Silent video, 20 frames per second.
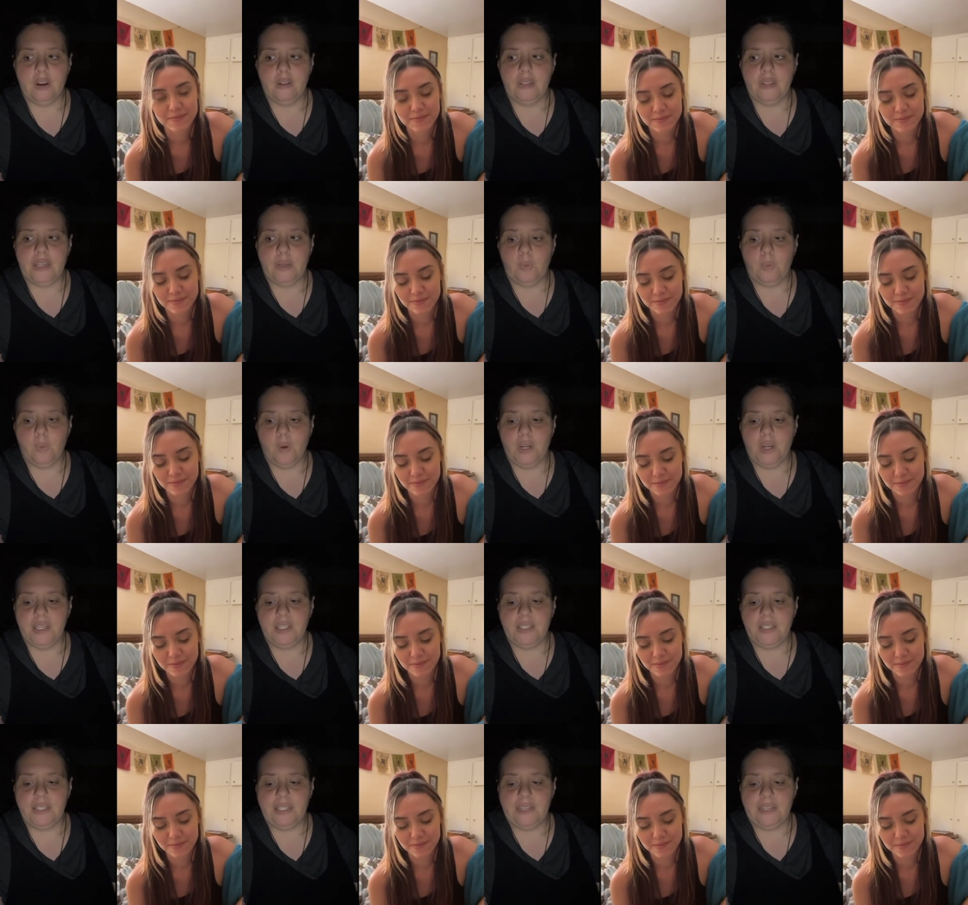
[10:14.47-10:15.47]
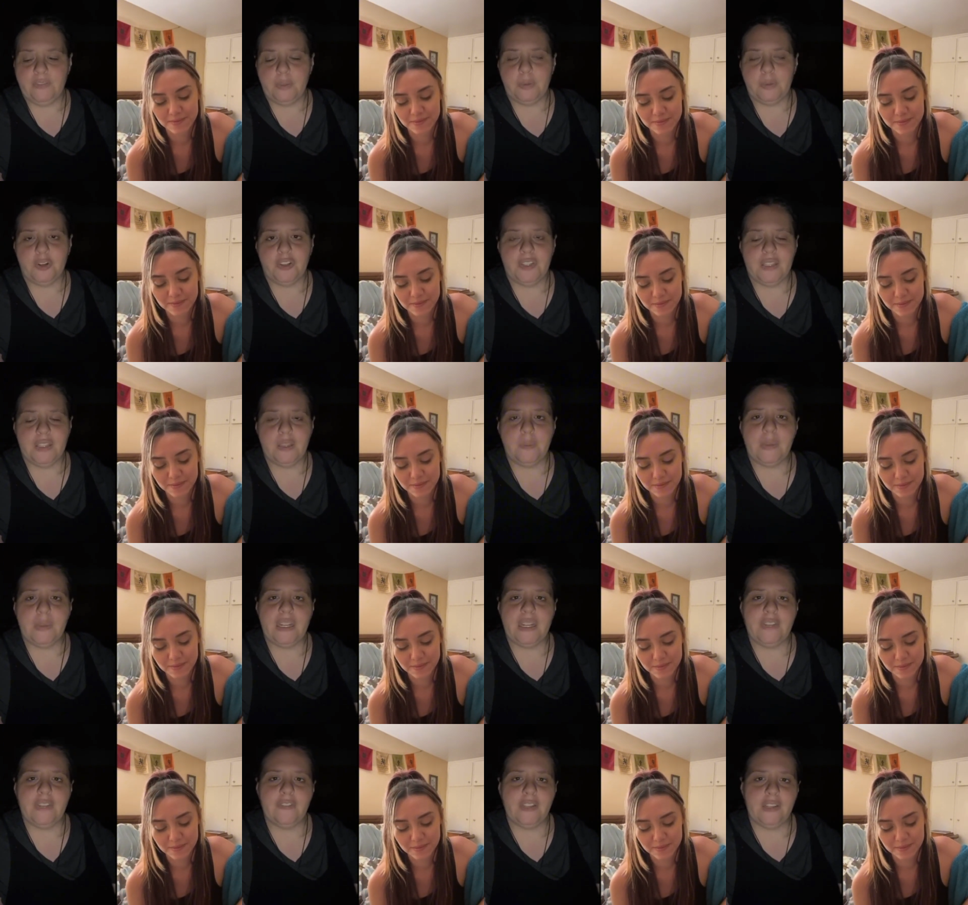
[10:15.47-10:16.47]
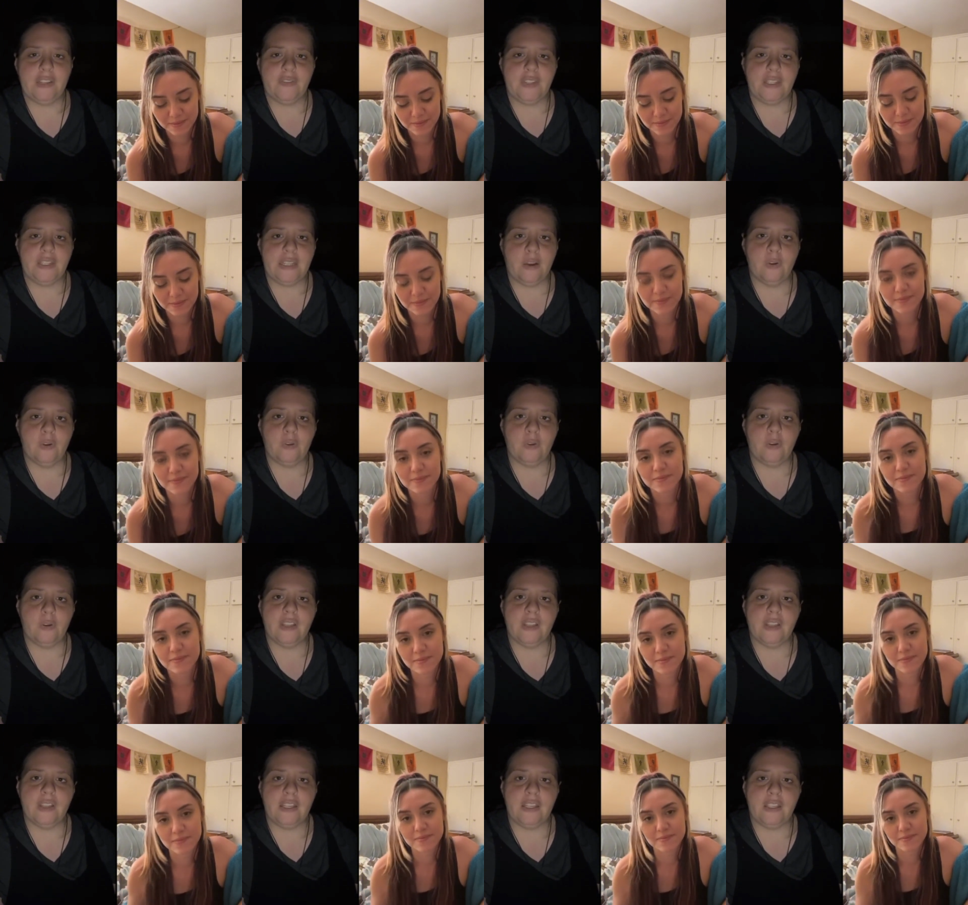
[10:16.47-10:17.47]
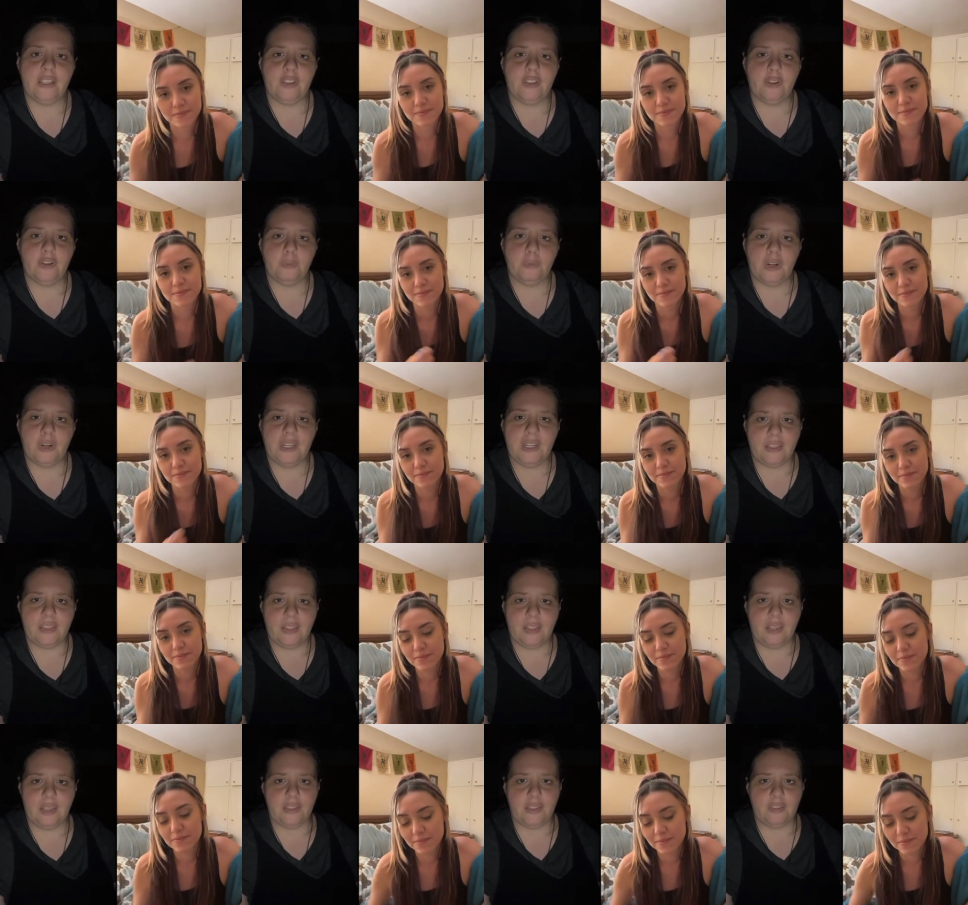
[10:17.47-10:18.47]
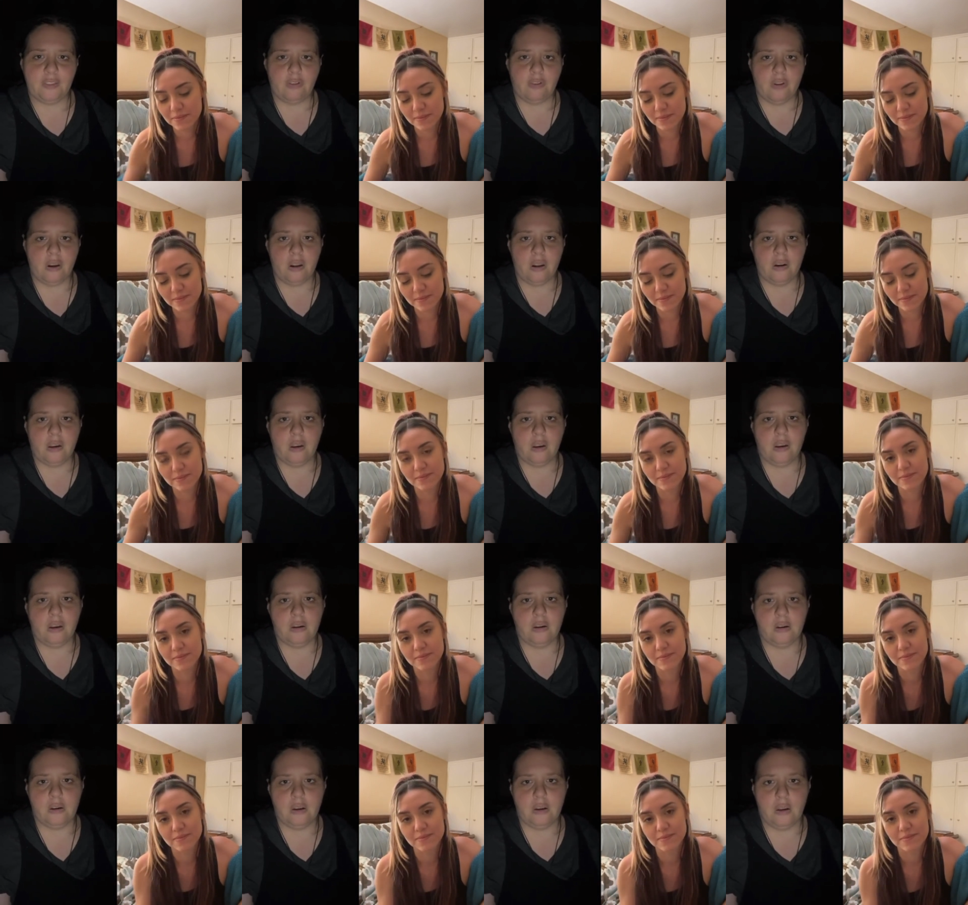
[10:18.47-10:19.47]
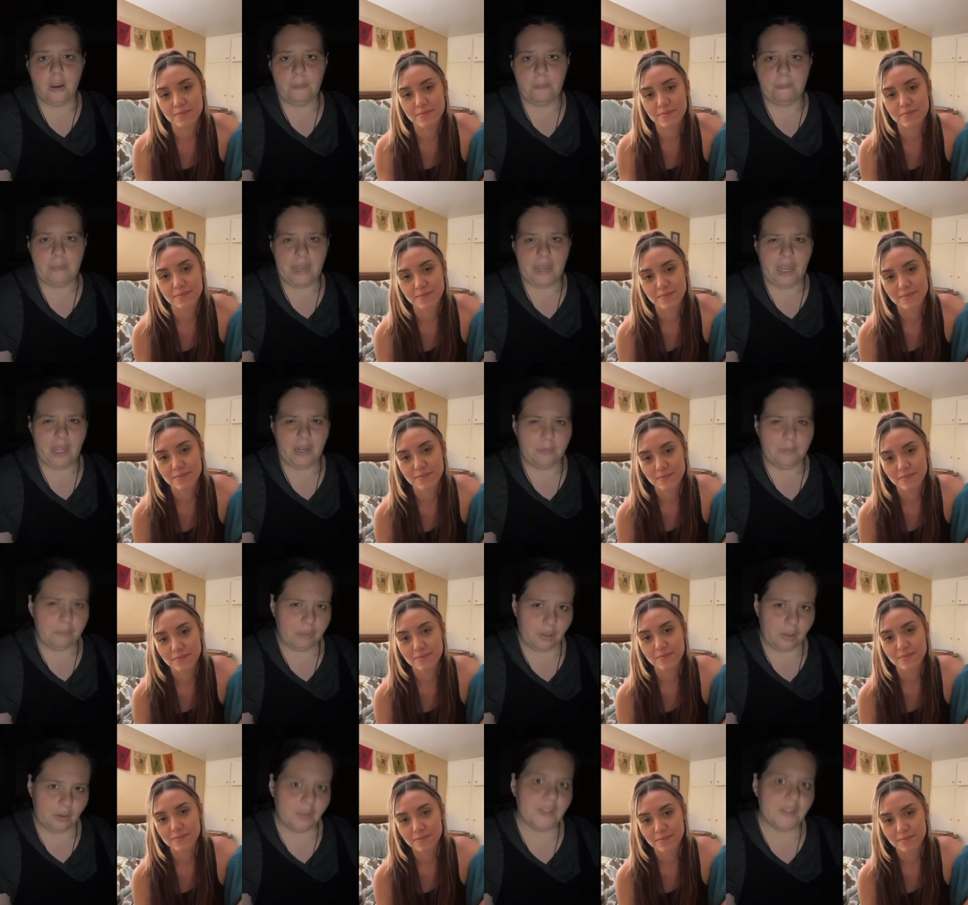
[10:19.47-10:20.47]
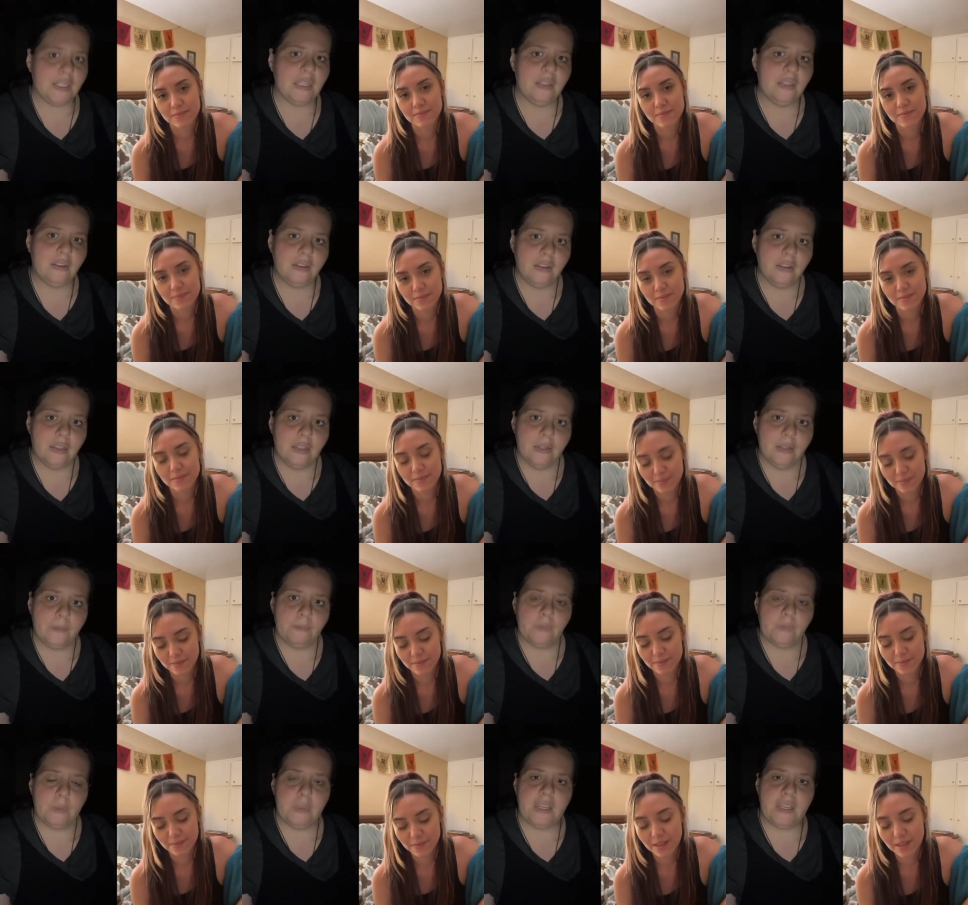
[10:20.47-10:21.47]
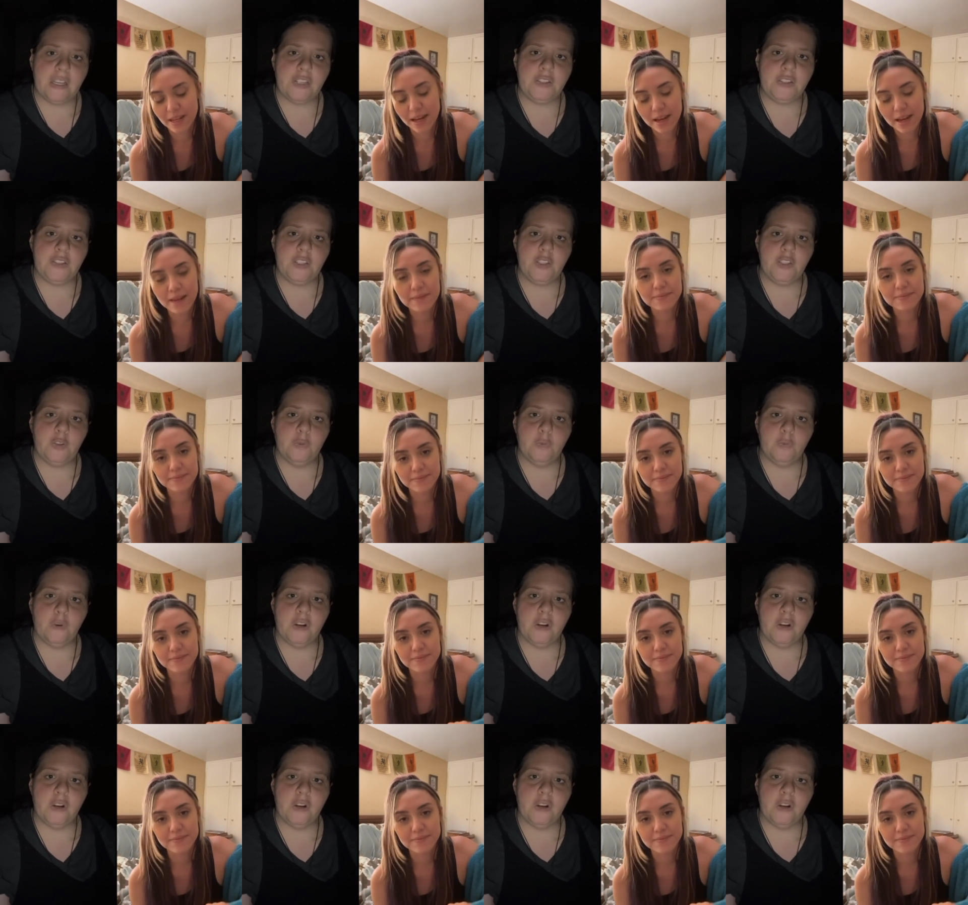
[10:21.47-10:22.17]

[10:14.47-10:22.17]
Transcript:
Speaker 1: are like wanting to give the person the benefit of the doubt or like you want to think that they're not a bad person because yeah.